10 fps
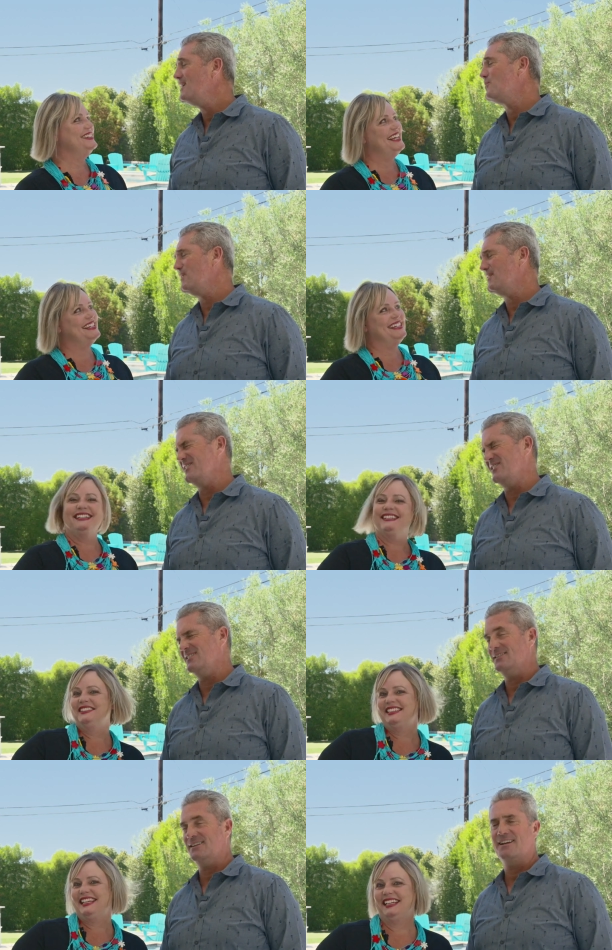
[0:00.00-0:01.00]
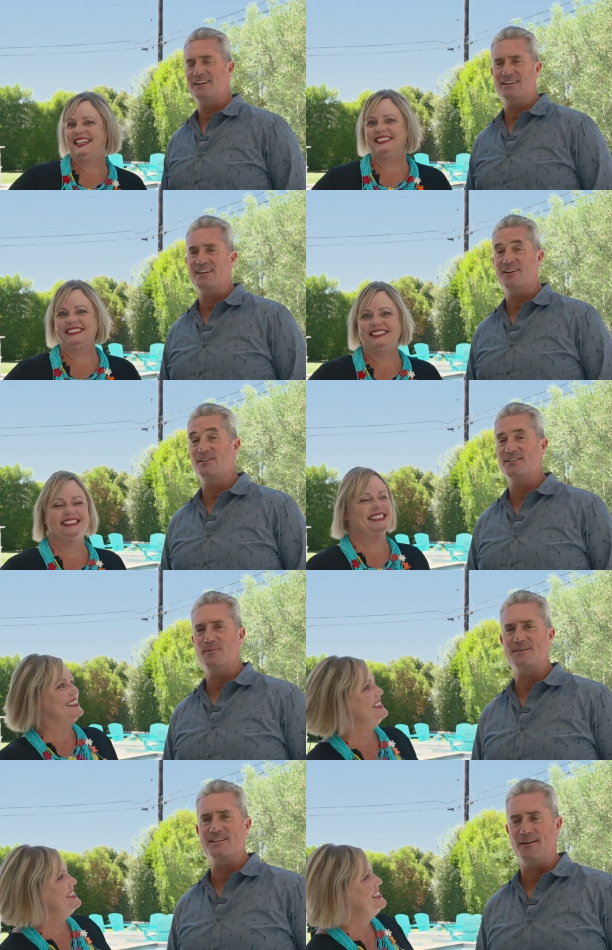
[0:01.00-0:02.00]
Speaker 1: we Will do. Thank you. Here to
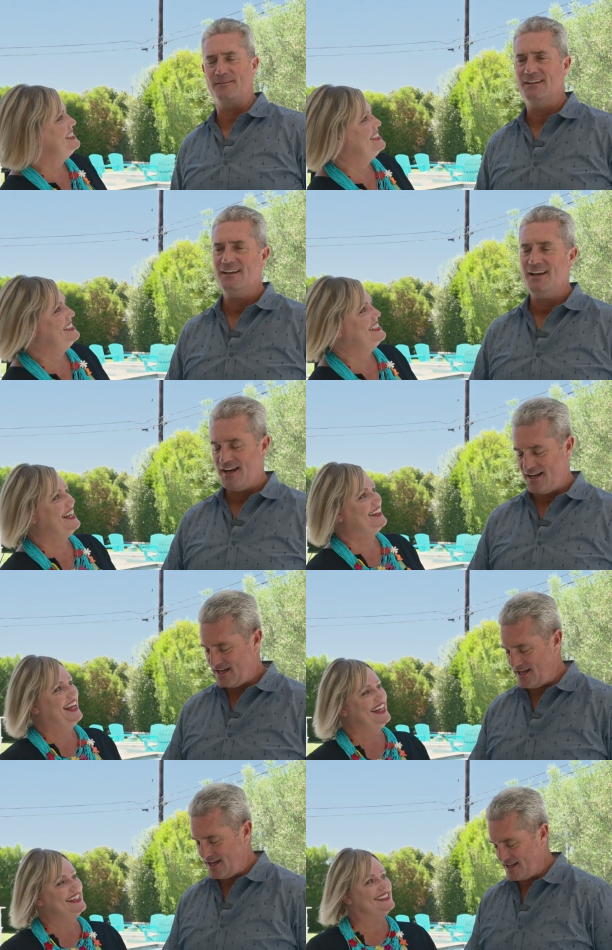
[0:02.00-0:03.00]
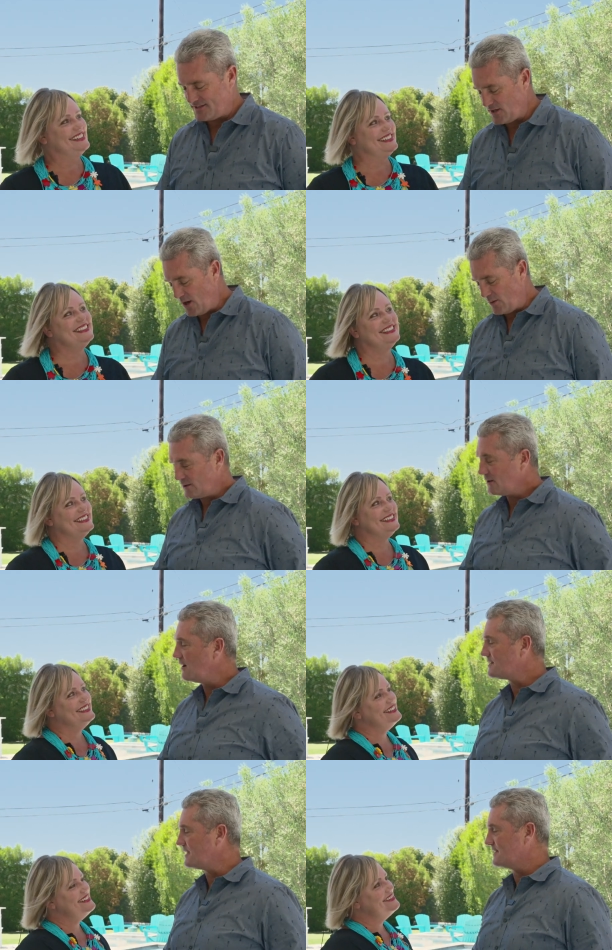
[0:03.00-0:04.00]
dumb it down. Okay. Uh, so,
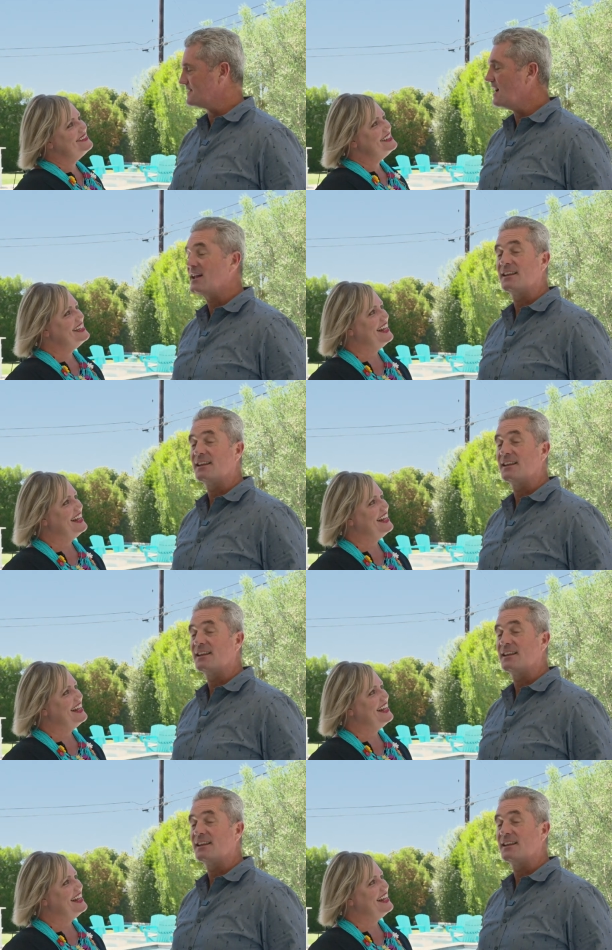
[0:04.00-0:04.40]
closings yes.